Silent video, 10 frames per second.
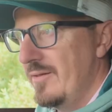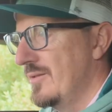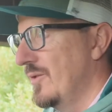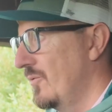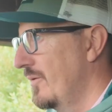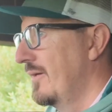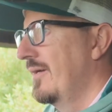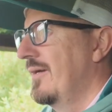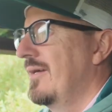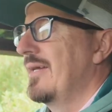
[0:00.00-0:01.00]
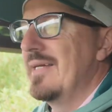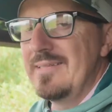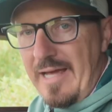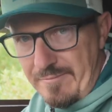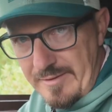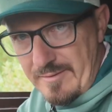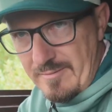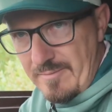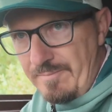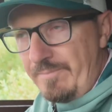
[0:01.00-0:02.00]
So it's heavy.
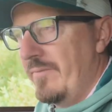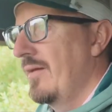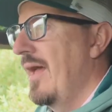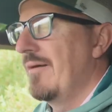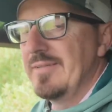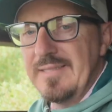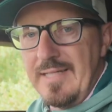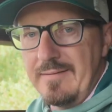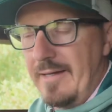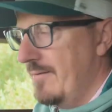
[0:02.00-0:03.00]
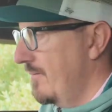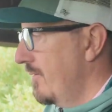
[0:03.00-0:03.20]
Having said that,